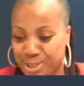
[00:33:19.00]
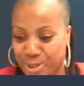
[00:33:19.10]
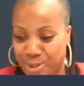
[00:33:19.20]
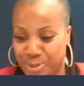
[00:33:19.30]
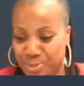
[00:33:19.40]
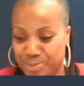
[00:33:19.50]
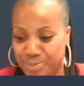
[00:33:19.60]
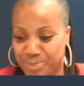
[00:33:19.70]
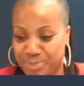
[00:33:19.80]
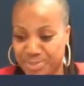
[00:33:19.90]
So,
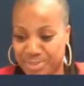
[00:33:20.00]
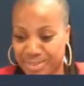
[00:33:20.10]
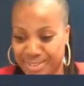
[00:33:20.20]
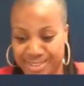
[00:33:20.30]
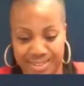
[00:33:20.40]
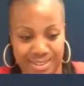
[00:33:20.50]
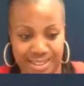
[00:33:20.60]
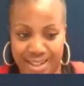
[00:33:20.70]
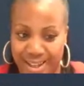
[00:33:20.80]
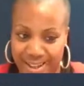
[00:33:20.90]

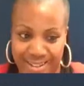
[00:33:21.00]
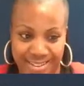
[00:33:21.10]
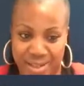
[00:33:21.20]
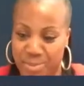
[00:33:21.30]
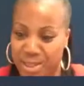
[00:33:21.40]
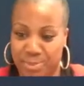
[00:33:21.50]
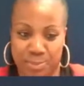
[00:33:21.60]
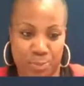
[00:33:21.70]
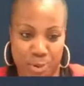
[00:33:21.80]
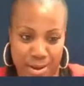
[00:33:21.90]
God, they made
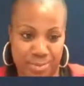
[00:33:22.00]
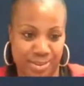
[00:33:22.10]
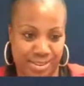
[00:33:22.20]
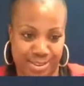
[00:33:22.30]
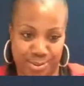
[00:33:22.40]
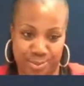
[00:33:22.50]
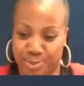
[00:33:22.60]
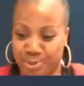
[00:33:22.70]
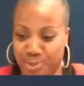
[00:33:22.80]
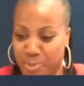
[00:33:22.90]
me promise too.
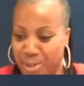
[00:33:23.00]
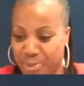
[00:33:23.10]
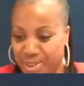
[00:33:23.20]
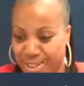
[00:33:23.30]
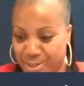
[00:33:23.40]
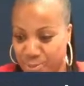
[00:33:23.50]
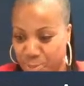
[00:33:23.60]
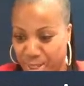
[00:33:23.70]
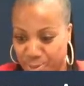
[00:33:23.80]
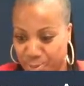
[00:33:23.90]
Mommy can't go
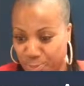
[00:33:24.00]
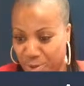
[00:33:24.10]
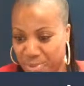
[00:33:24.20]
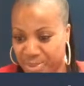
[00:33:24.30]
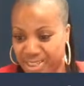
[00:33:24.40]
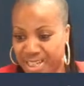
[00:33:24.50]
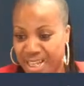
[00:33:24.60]
back on a promise.